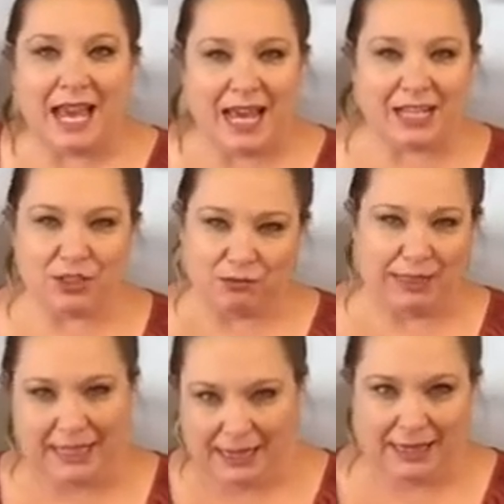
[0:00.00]
and it's really
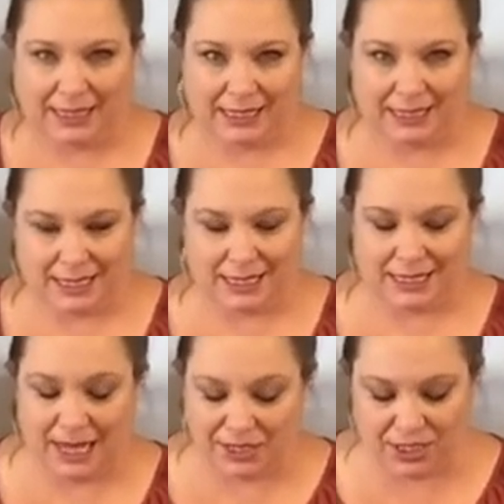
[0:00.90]
thickened into
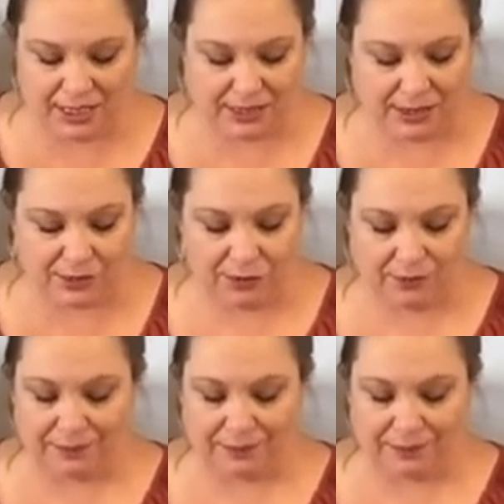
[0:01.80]
that chicken stock,